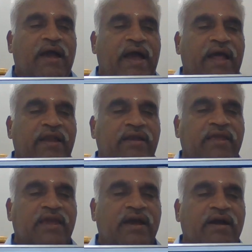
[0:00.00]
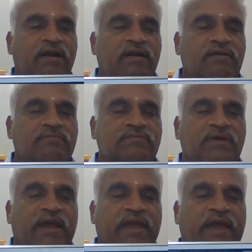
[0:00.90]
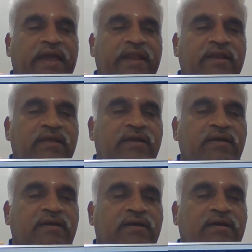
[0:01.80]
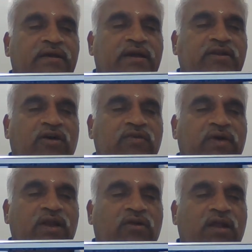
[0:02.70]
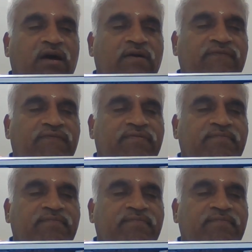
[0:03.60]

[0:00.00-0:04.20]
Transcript: and here again a downward load of